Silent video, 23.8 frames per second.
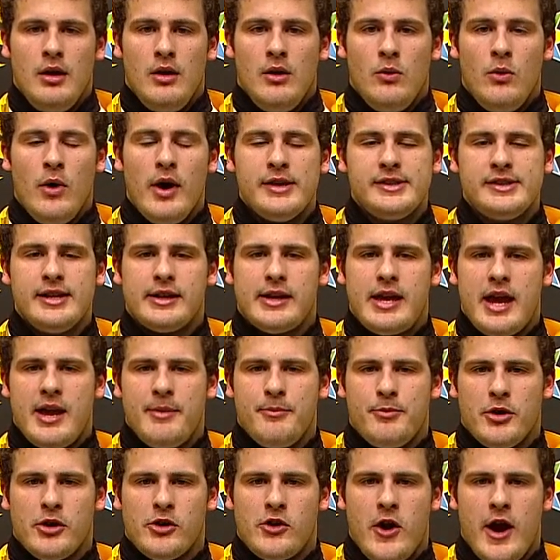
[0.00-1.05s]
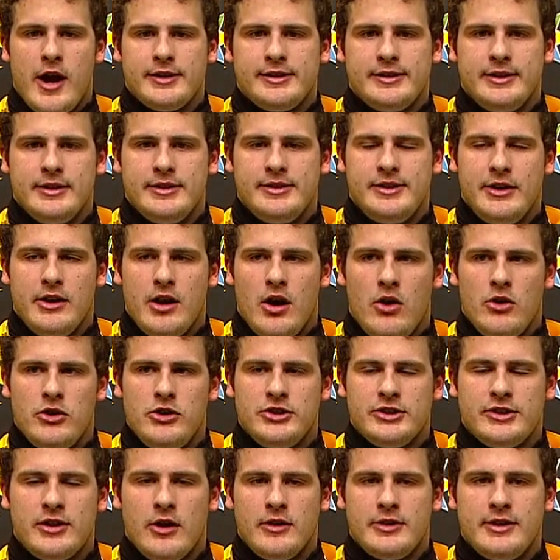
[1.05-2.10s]
Well, as the game progresses, you know, you
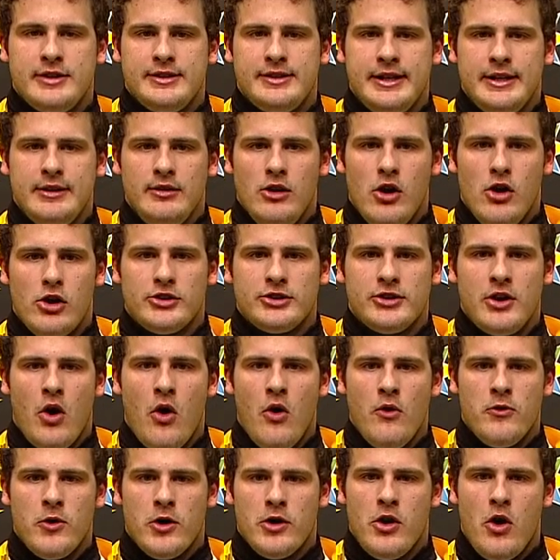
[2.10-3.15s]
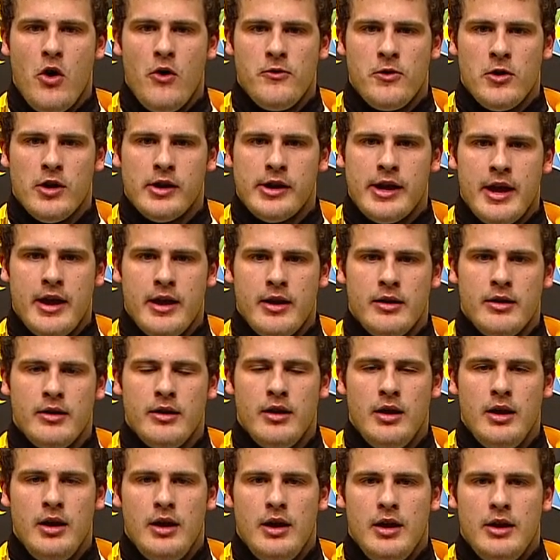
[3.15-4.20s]
start to see looks over and over again,
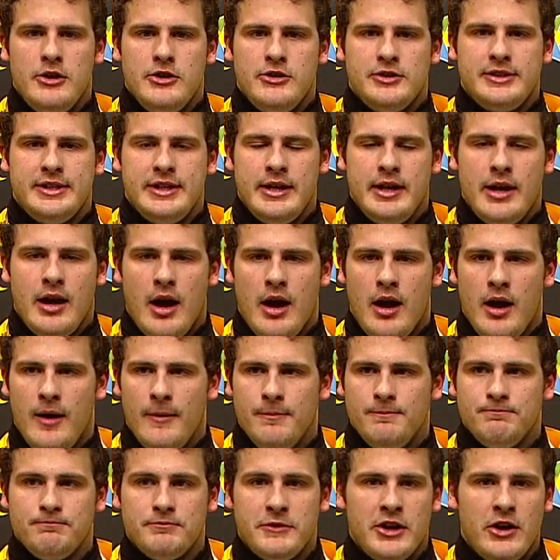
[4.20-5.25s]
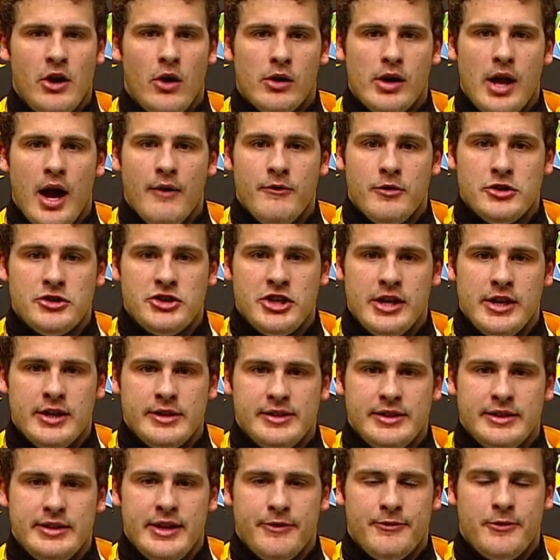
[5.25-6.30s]
and you see, you know, coverages
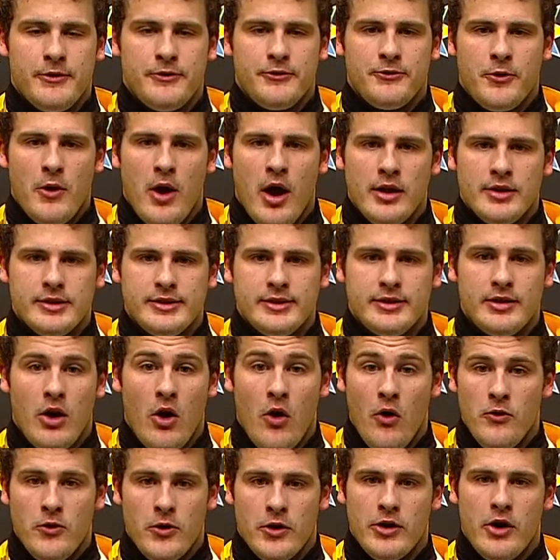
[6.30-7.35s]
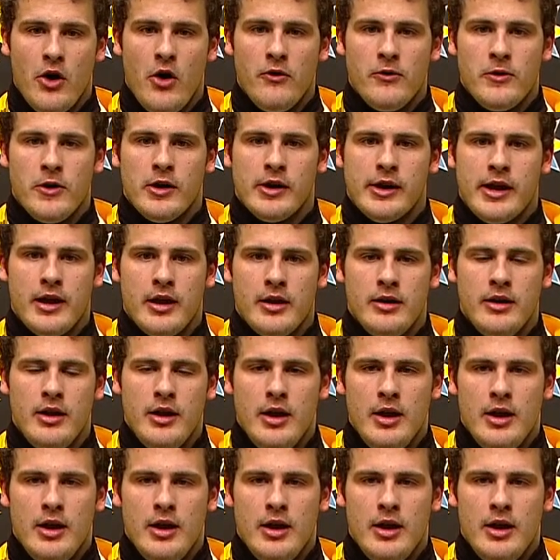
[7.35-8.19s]
and different fronts over and over again.